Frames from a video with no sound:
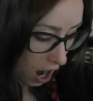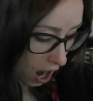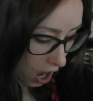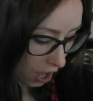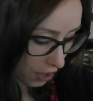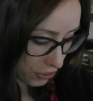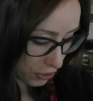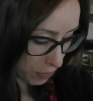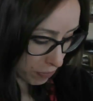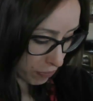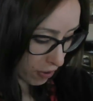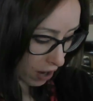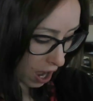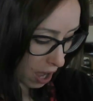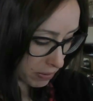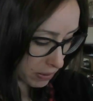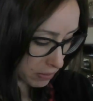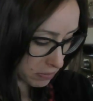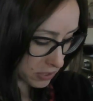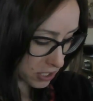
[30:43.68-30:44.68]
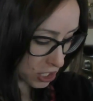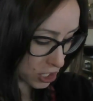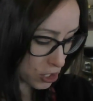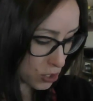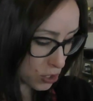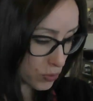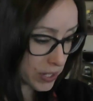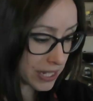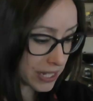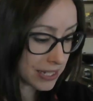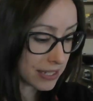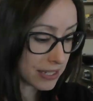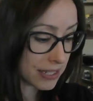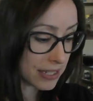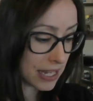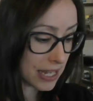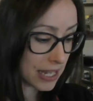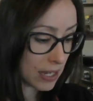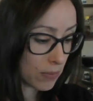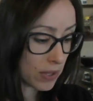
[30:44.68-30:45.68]
Other problems that you can
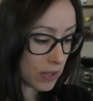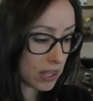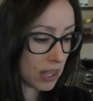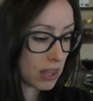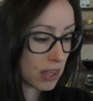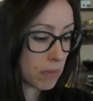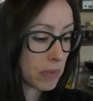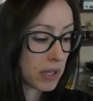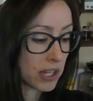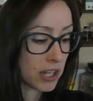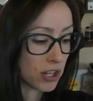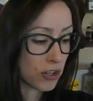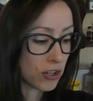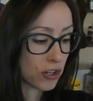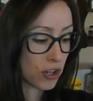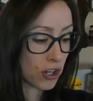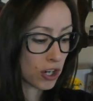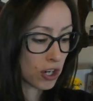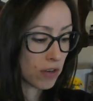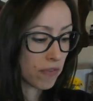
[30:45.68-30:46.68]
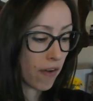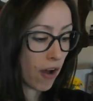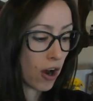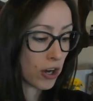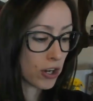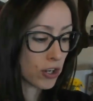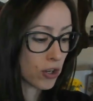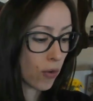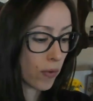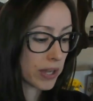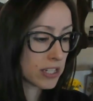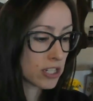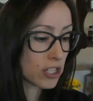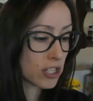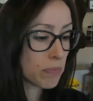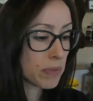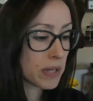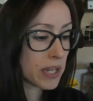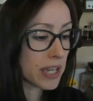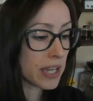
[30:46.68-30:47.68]
see within the median nerve are going
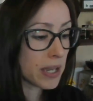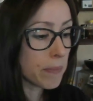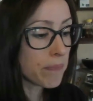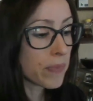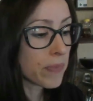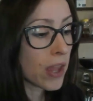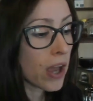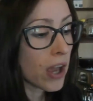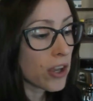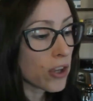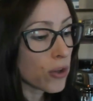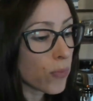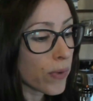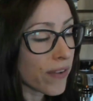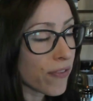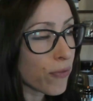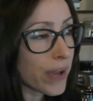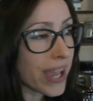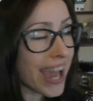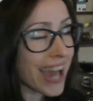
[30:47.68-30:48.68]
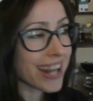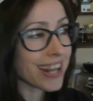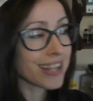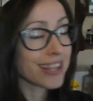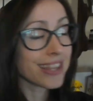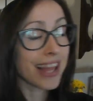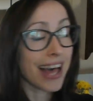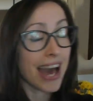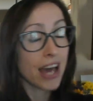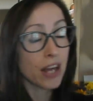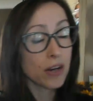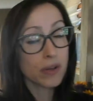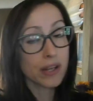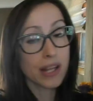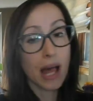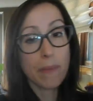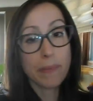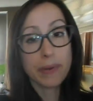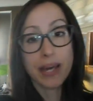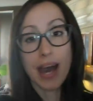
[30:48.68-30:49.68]
to be if we had a lateral
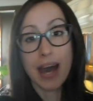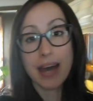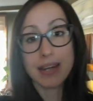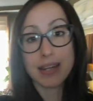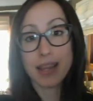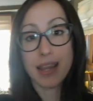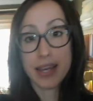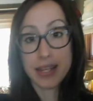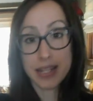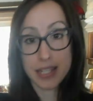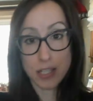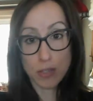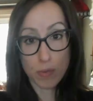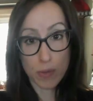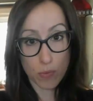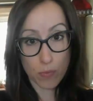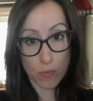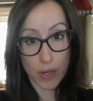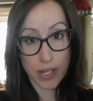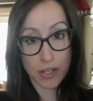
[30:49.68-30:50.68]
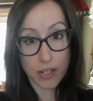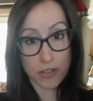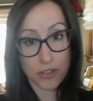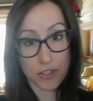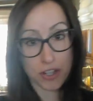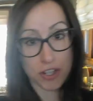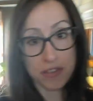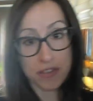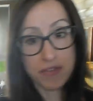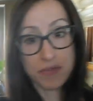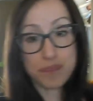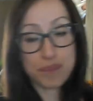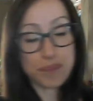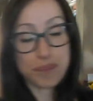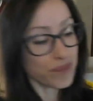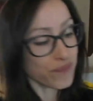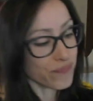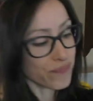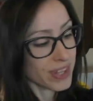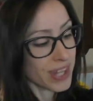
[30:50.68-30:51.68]
epicondylitis with the radial nerve.
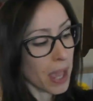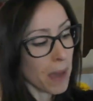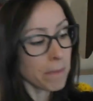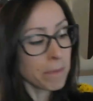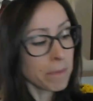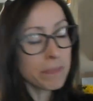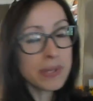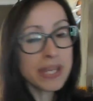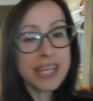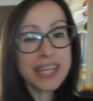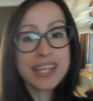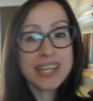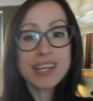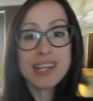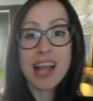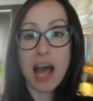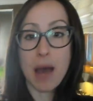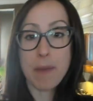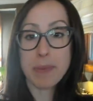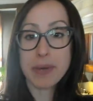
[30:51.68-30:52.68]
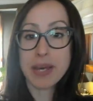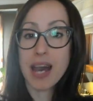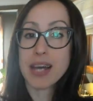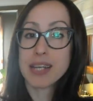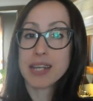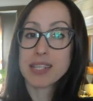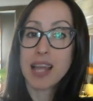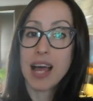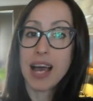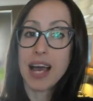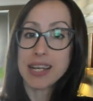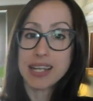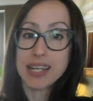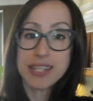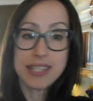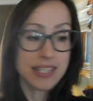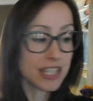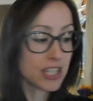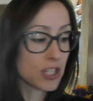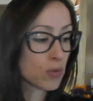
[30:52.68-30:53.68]
Medial
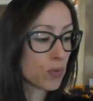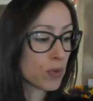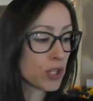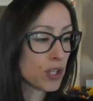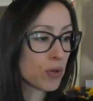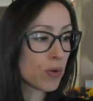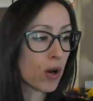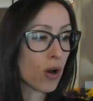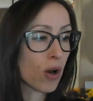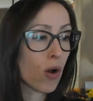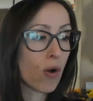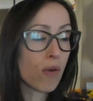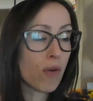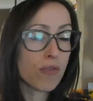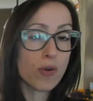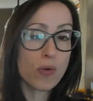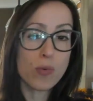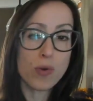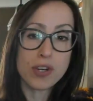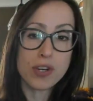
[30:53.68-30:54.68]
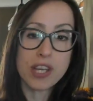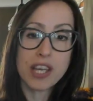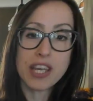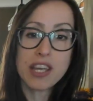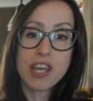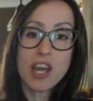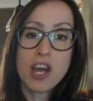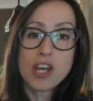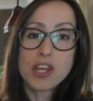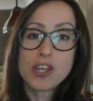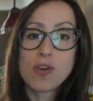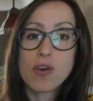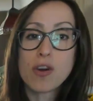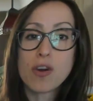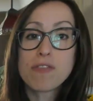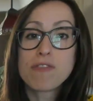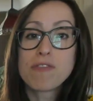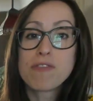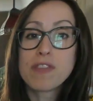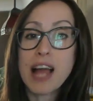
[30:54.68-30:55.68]
epicondylitis is when you are overworking
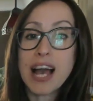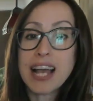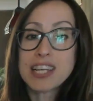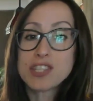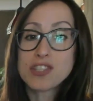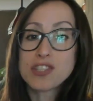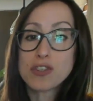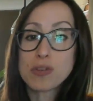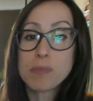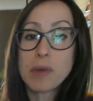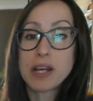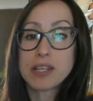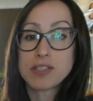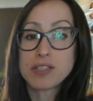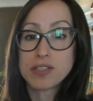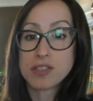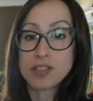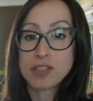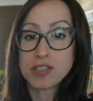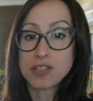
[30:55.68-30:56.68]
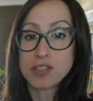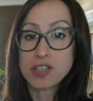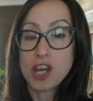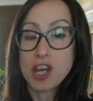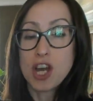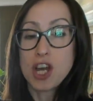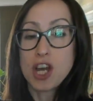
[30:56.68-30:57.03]
your flexor muscles.